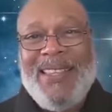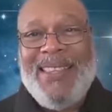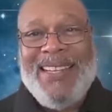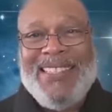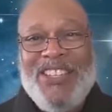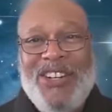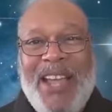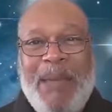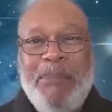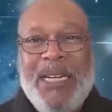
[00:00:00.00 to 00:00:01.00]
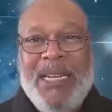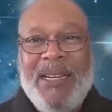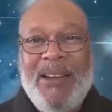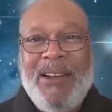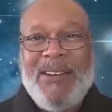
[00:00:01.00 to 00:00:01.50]
things that are happening
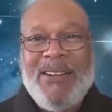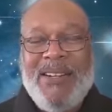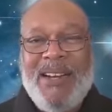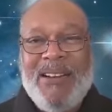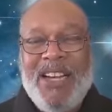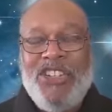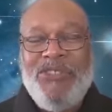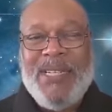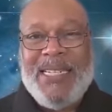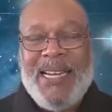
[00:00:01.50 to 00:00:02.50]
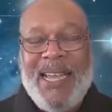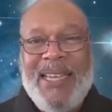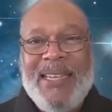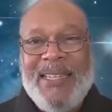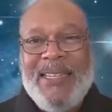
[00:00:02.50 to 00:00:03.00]
in our country today.